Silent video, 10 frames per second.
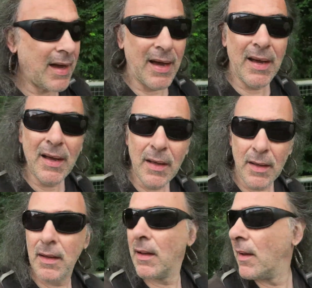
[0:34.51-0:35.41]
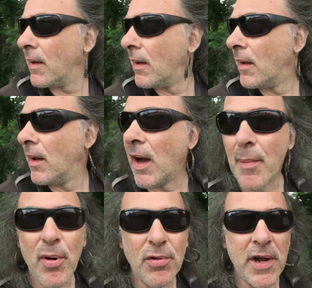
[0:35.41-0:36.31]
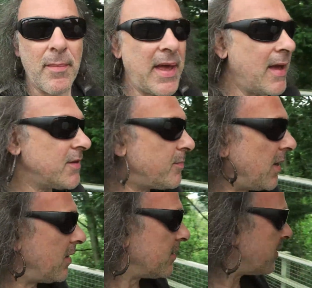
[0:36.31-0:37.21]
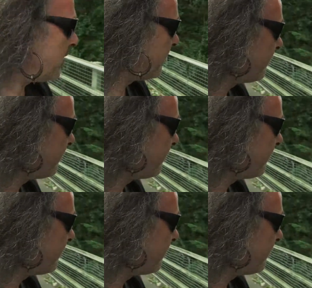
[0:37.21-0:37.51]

I pulled up here to park.